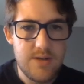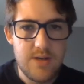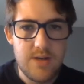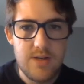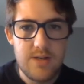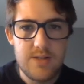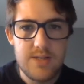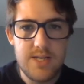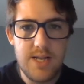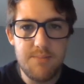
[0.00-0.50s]

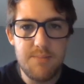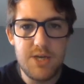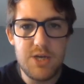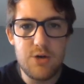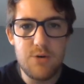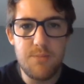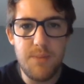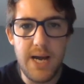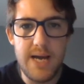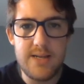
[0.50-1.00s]
So let me
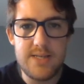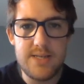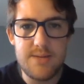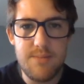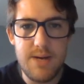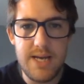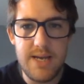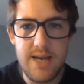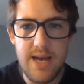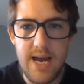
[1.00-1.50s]
go back to
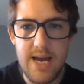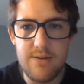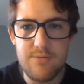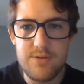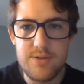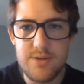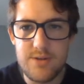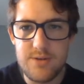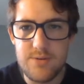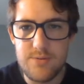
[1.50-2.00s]
my
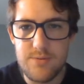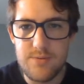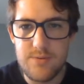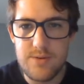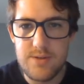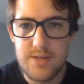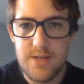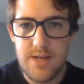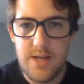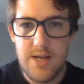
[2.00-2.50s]

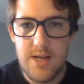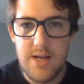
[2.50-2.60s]
households.